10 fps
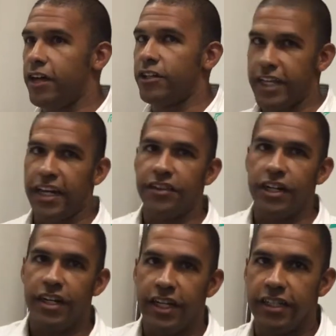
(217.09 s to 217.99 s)
understanding the
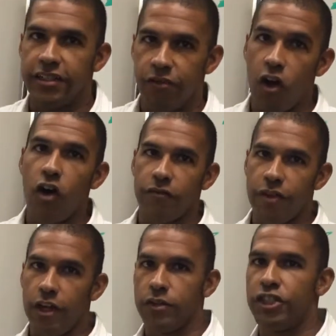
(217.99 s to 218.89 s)
needs of all of
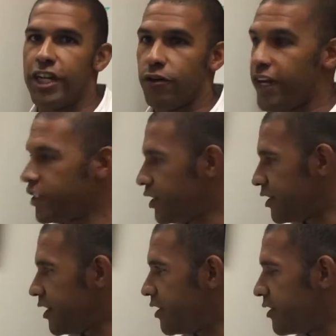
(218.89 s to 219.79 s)
those
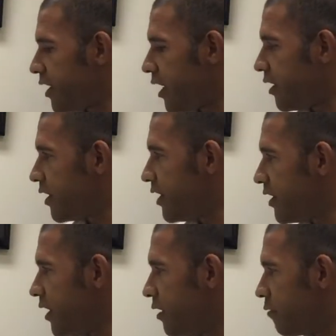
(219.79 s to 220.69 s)
generations is
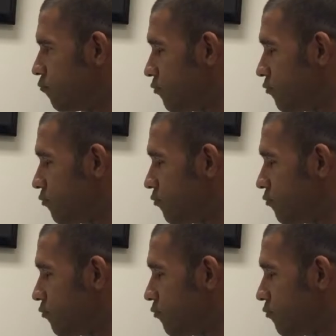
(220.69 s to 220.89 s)
key.